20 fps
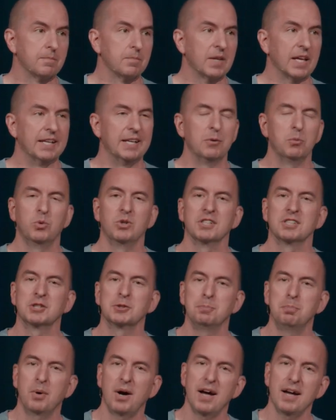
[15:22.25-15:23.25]
and it will
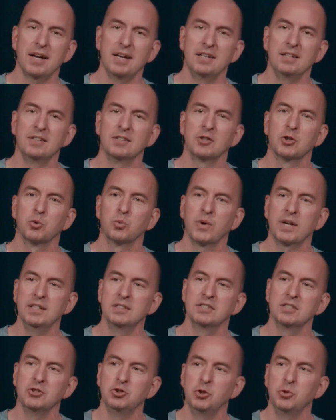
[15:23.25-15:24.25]
explain the
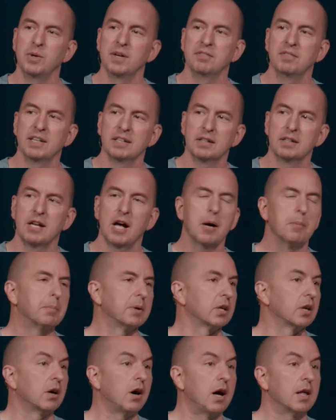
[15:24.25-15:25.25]
reason you have ended up
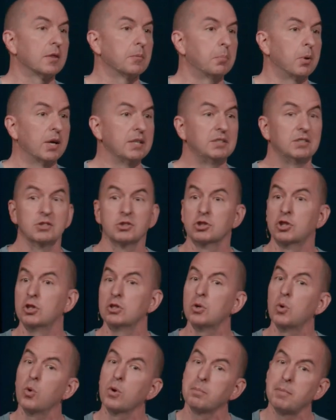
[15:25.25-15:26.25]
in a lot of the places,
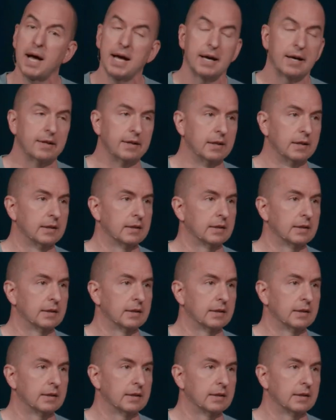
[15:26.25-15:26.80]
good or bad,